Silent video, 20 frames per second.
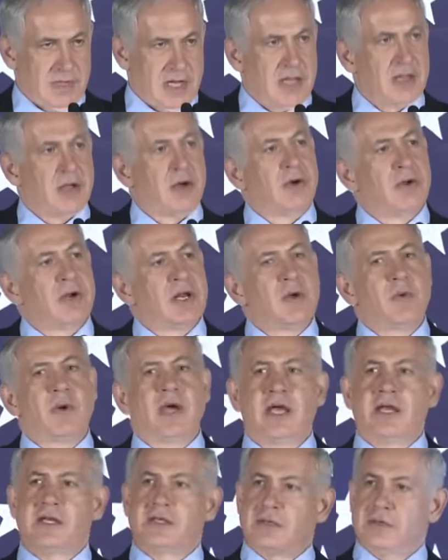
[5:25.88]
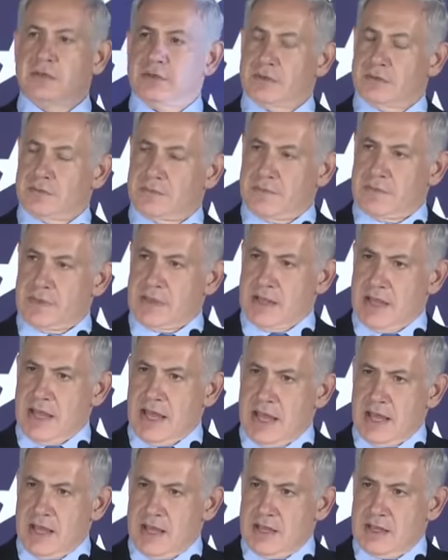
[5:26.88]
And the only way to
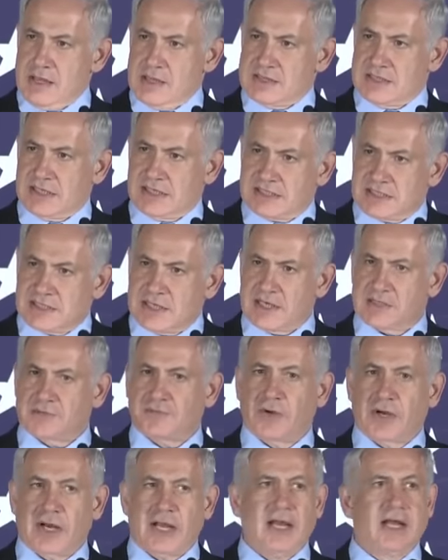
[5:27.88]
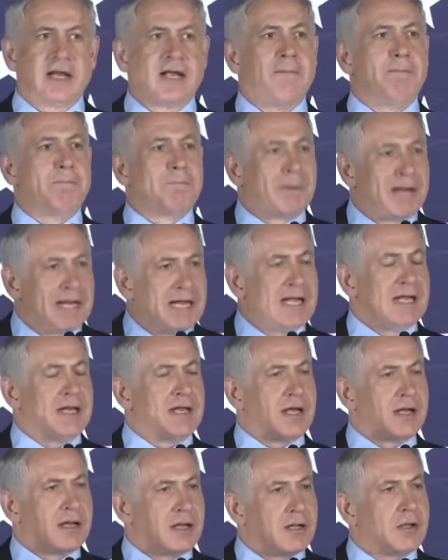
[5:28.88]
successfully
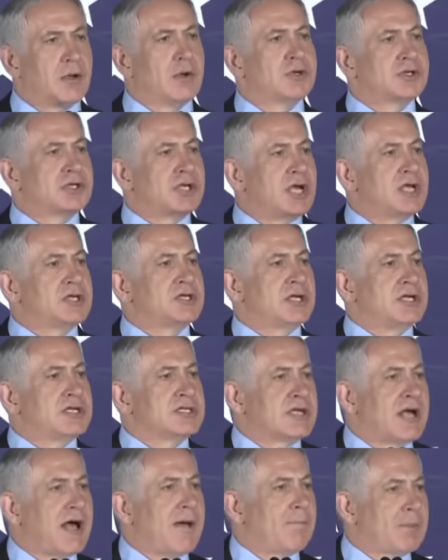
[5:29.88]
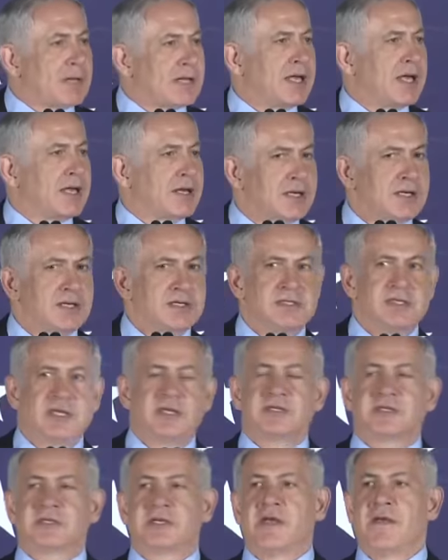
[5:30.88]
complete a negotiation as complicated as
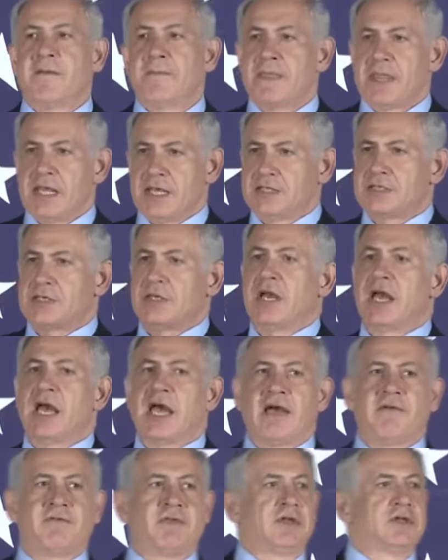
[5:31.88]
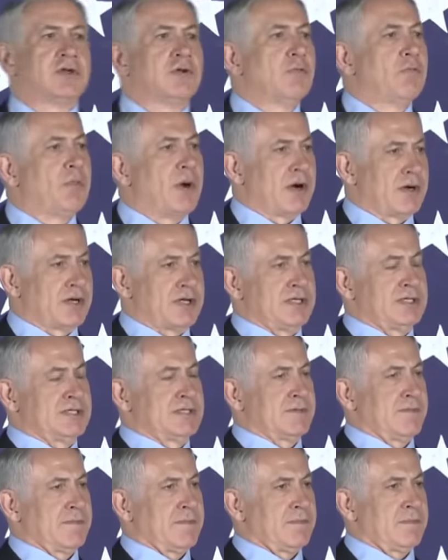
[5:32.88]
this is to have the two
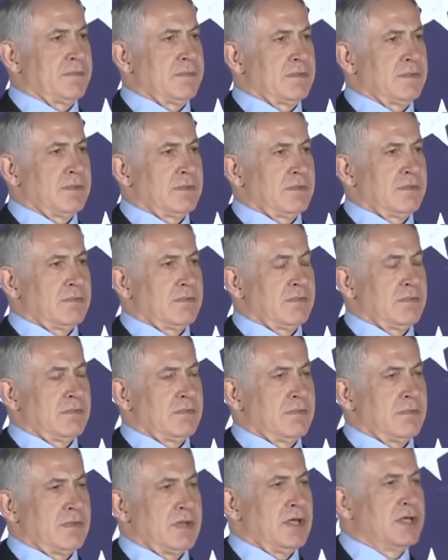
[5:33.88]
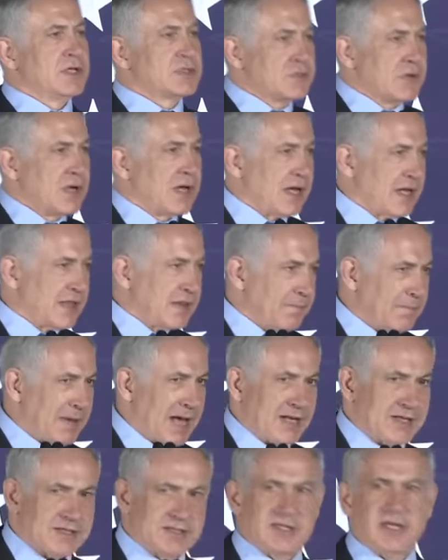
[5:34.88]
parties, Israel and the
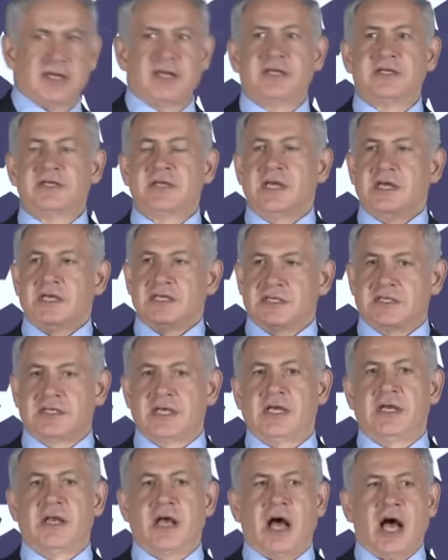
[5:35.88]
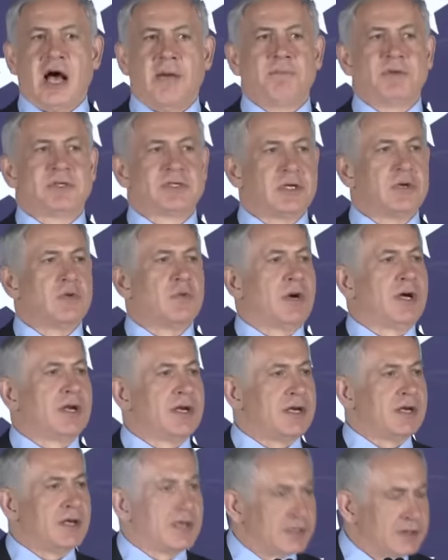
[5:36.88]
Palestinians, sit opposite
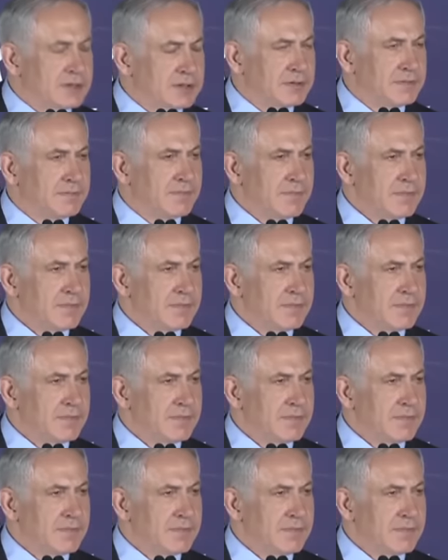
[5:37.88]
one another